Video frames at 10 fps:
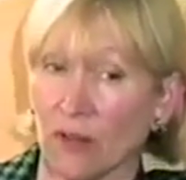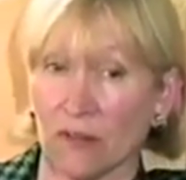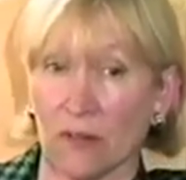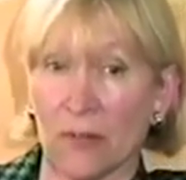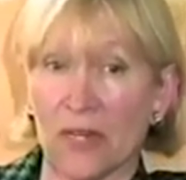
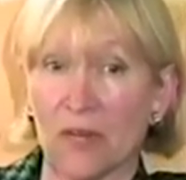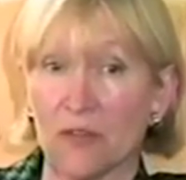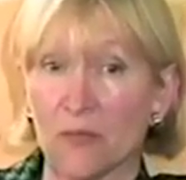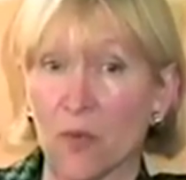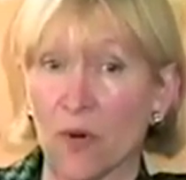I mean, he
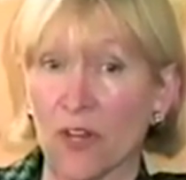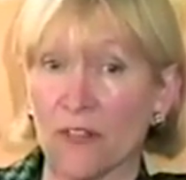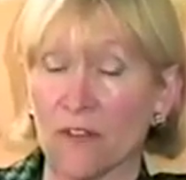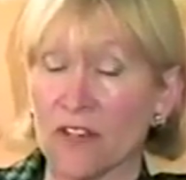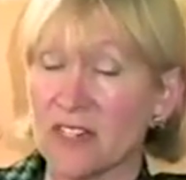was born in
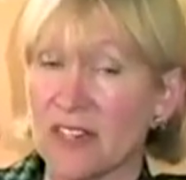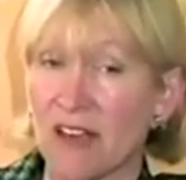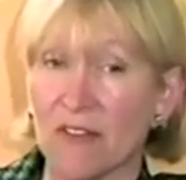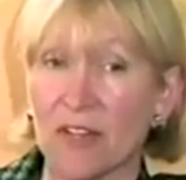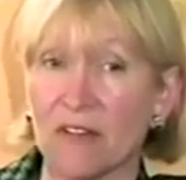
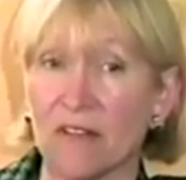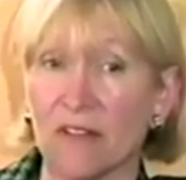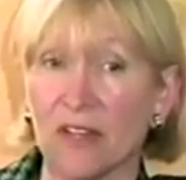1937.